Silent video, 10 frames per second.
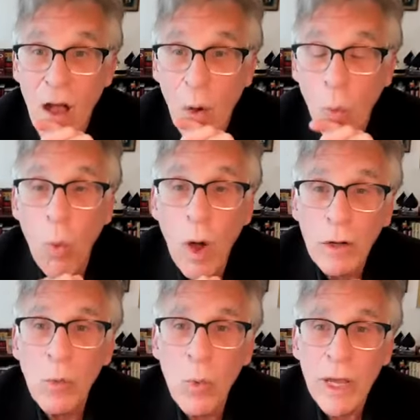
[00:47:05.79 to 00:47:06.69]
What
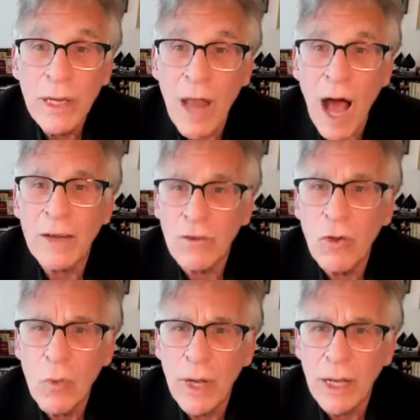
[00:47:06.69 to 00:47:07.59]
are we not
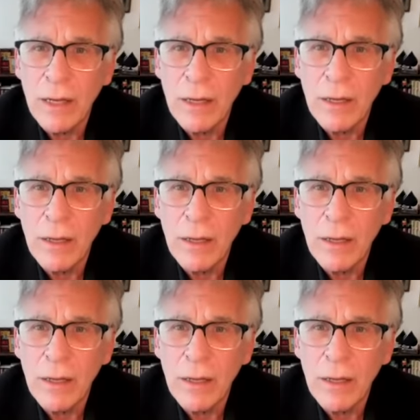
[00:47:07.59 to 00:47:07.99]
doing